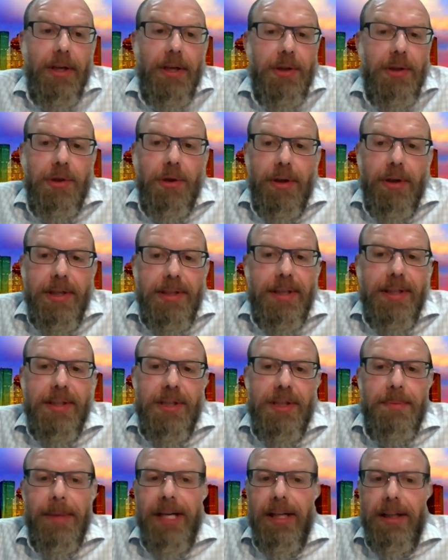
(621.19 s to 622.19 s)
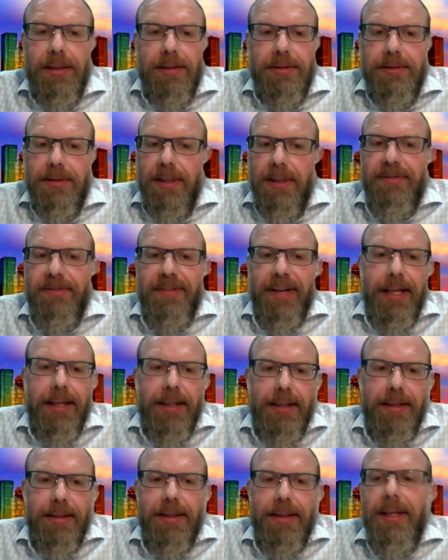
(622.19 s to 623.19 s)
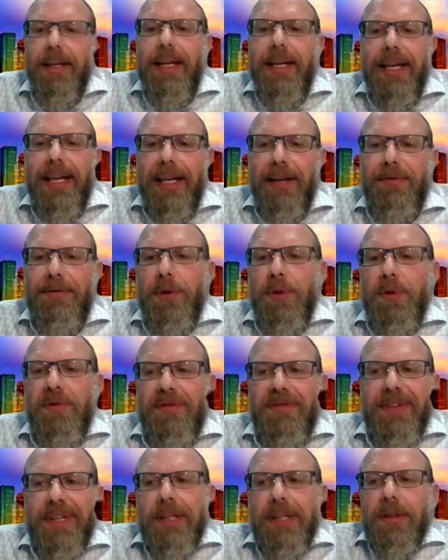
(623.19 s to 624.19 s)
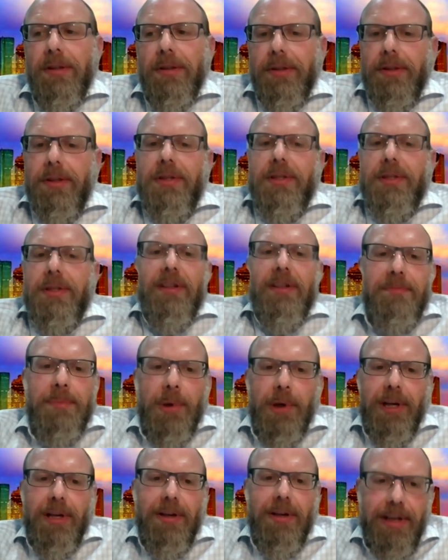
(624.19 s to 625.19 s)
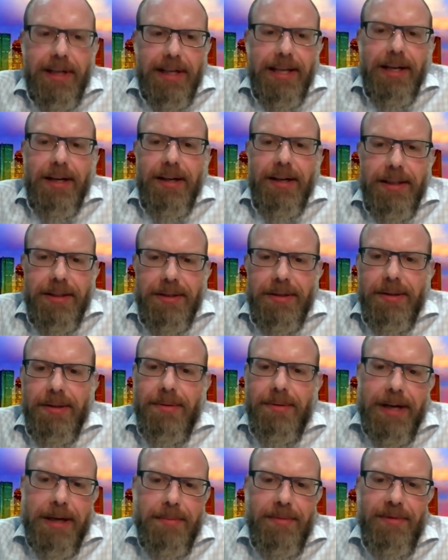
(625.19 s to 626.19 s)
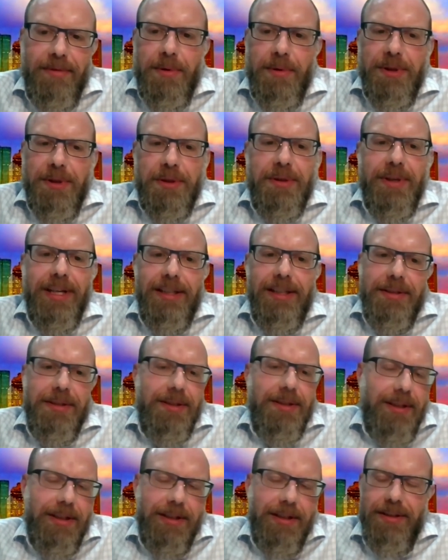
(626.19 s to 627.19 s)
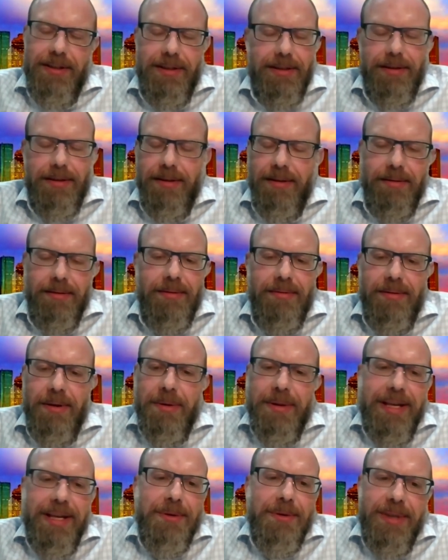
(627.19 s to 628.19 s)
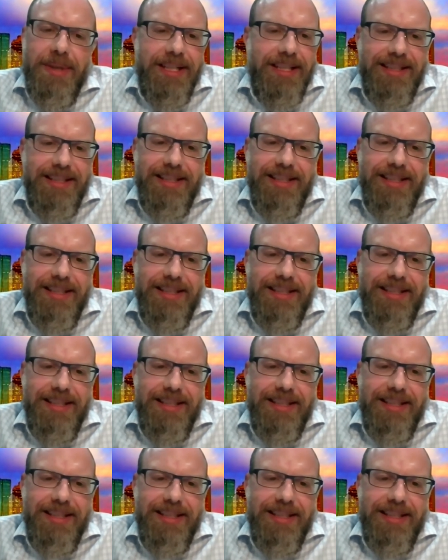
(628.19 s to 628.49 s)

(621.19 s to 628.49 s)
Juries can smell a fake. If you feel yourself putting on a character right before the trial starts, throw that away.